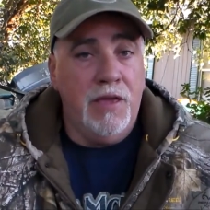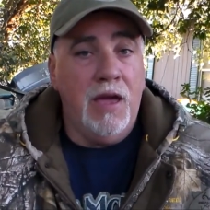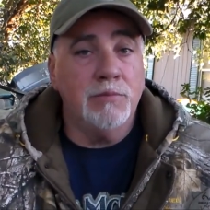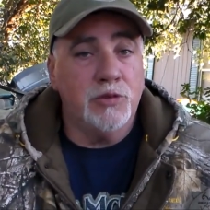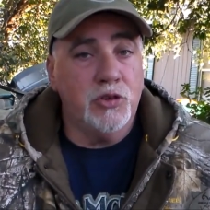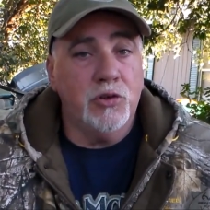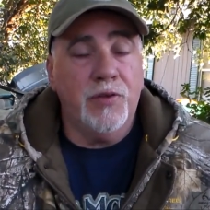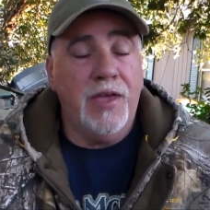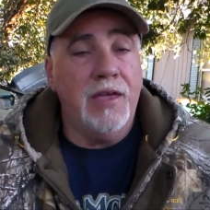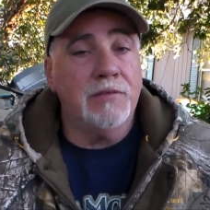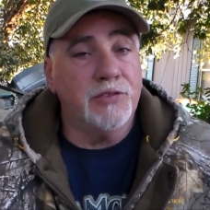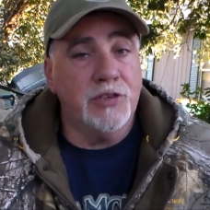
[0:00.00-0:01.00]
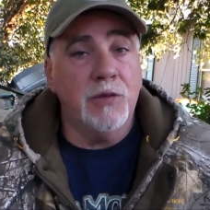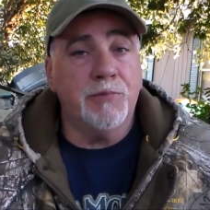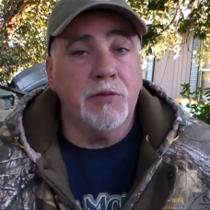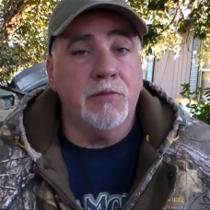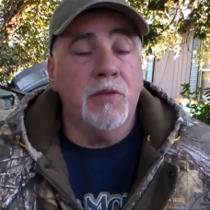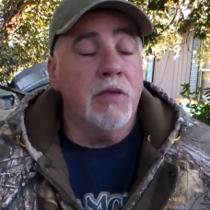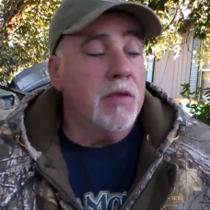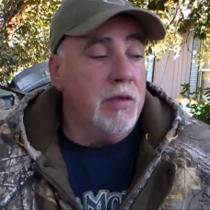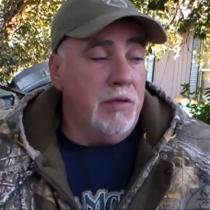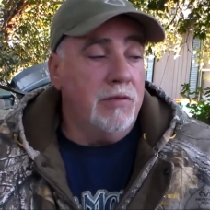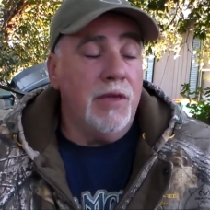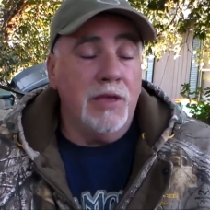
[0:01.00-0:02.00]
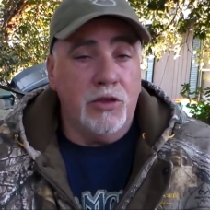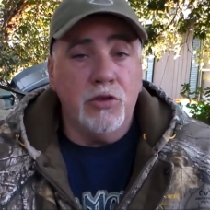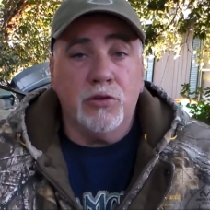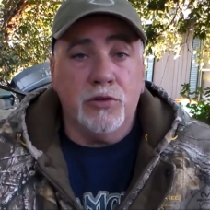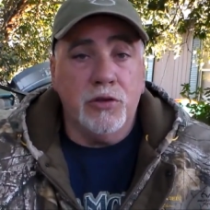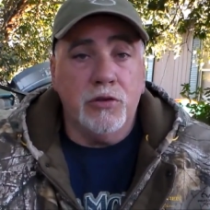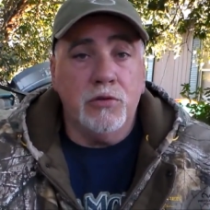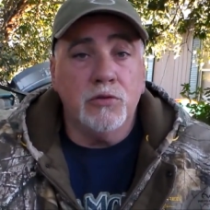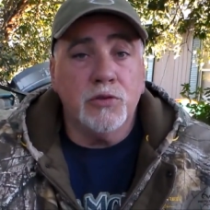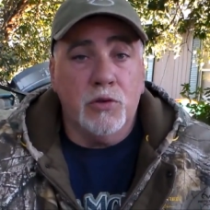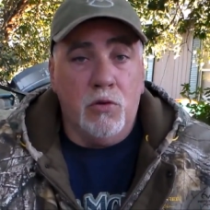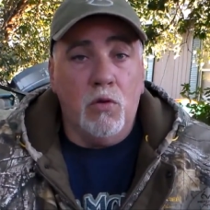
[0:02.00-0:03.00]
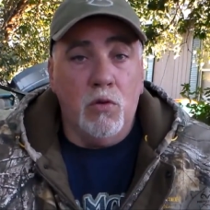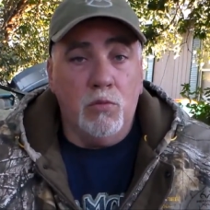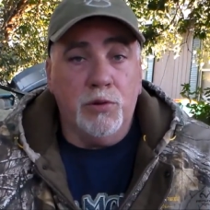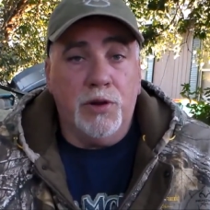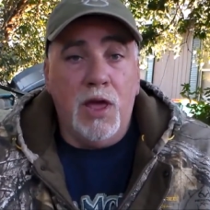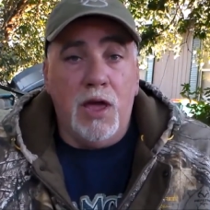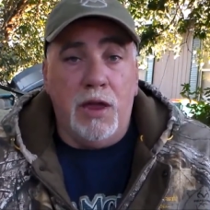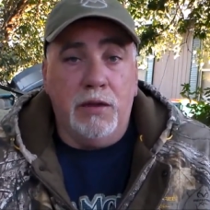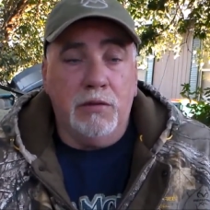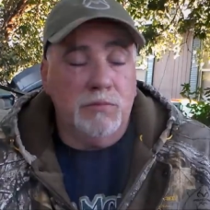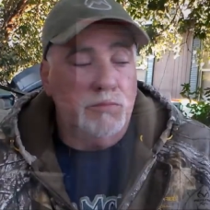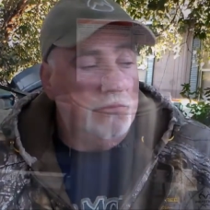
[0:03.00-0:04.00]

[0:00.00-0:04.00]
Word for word: Eh, I'm sure they have something that you could use or would like.